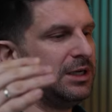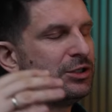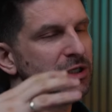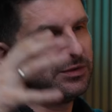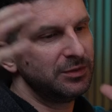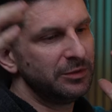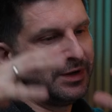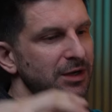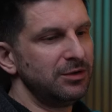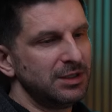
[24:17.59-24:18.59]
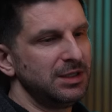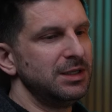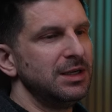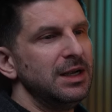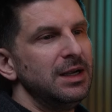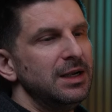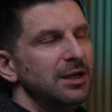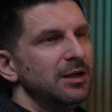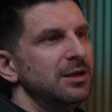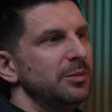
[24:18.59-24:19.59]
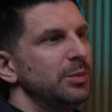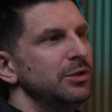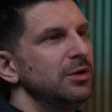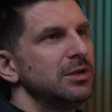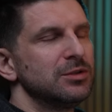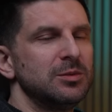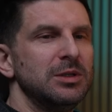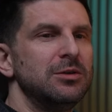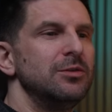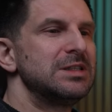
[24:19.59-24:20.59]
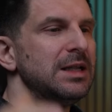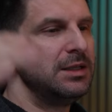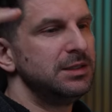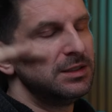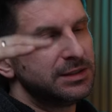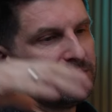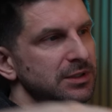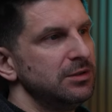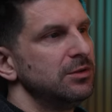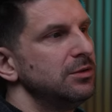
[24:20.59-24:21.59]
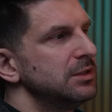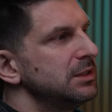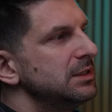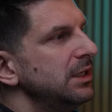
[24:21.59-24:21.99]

Rivers carve out such flows, especially in Iceland. It is visible. This